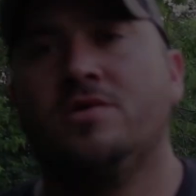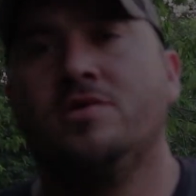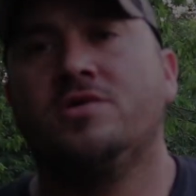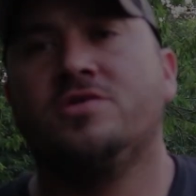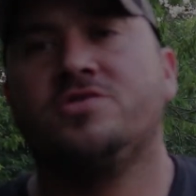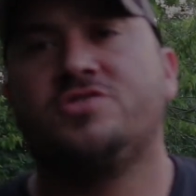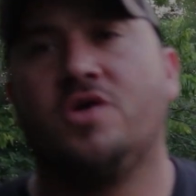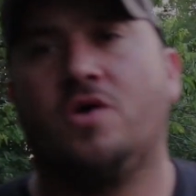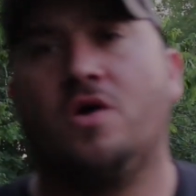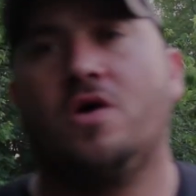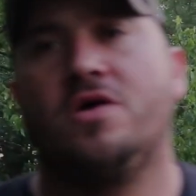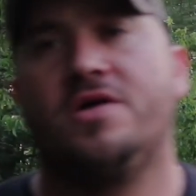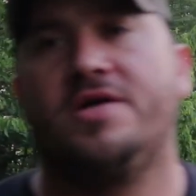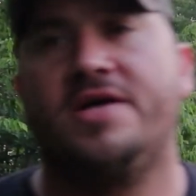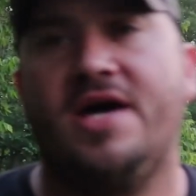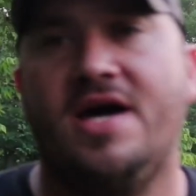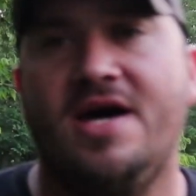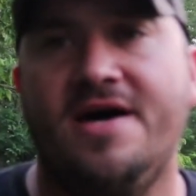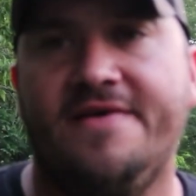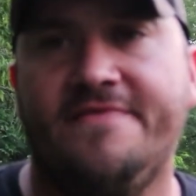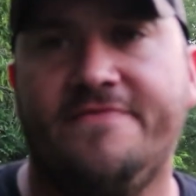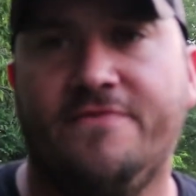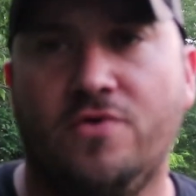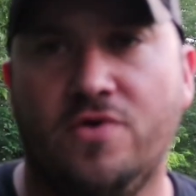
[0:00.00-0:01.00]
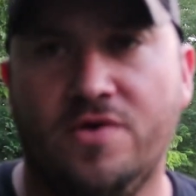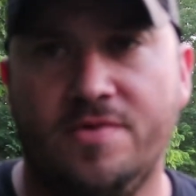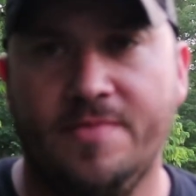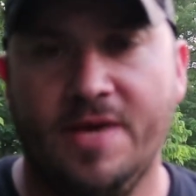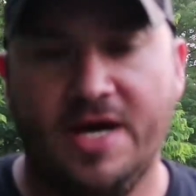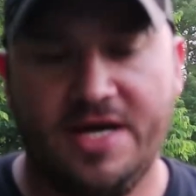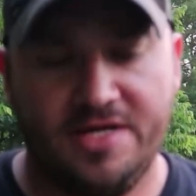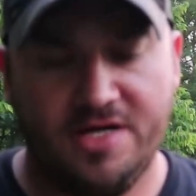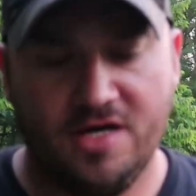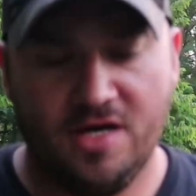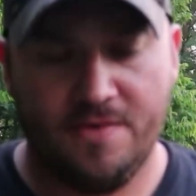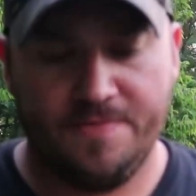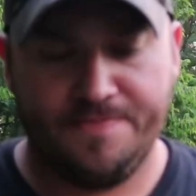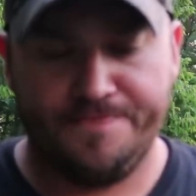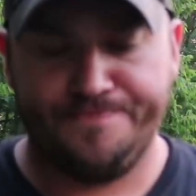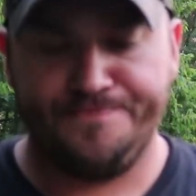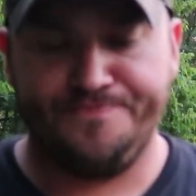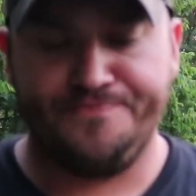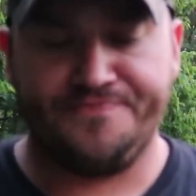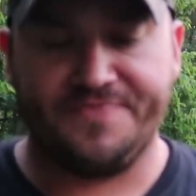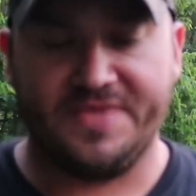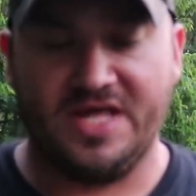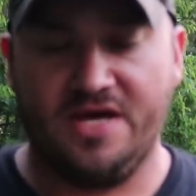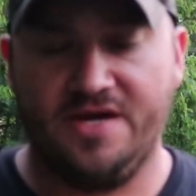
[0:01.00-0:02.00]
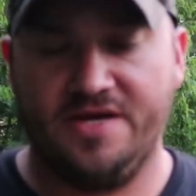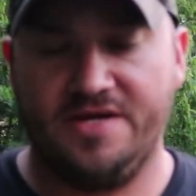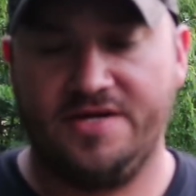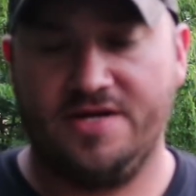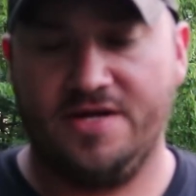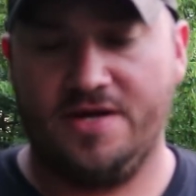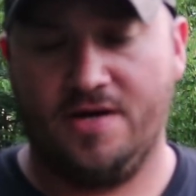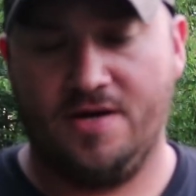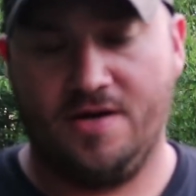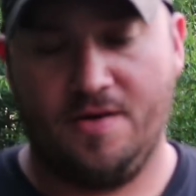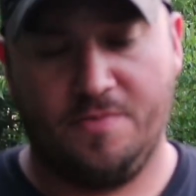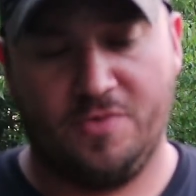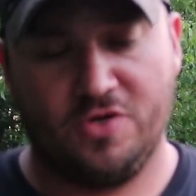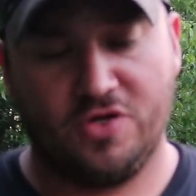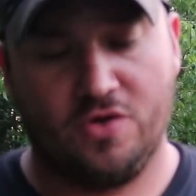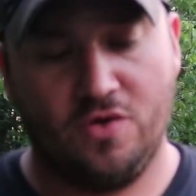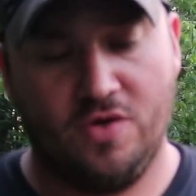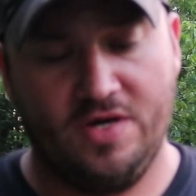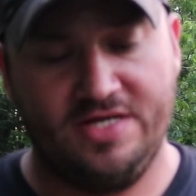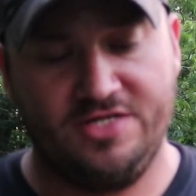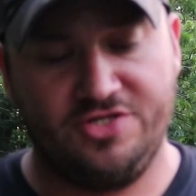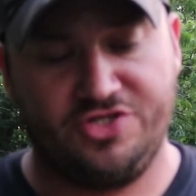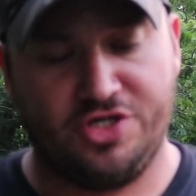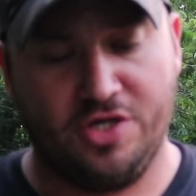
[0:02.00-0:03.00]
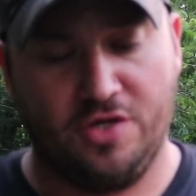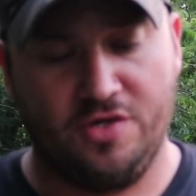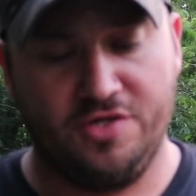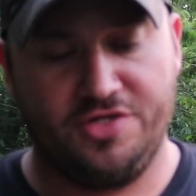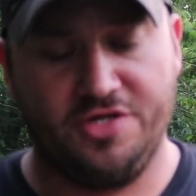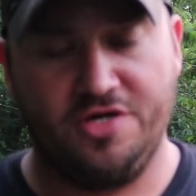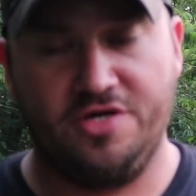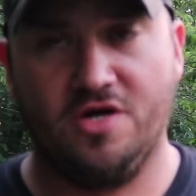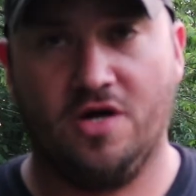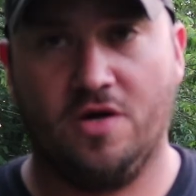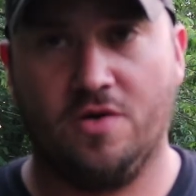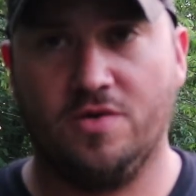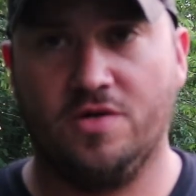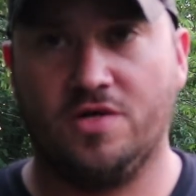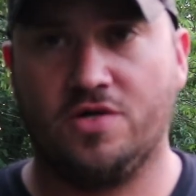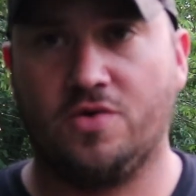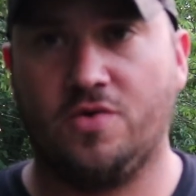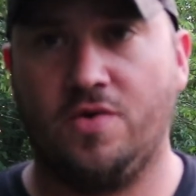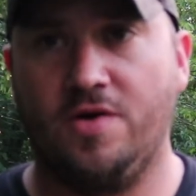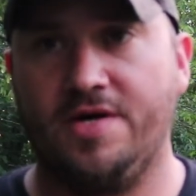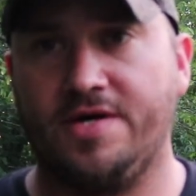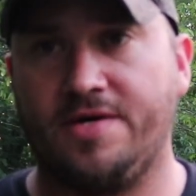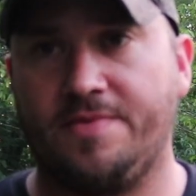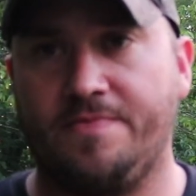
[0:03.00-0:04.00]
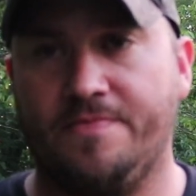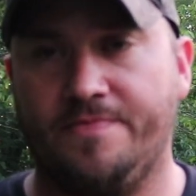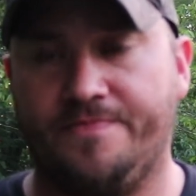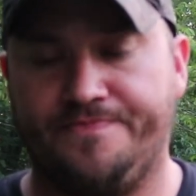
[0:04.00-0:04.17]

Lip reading: So I already have one made up, and I'm going to go ahead and show it to y'all real quick.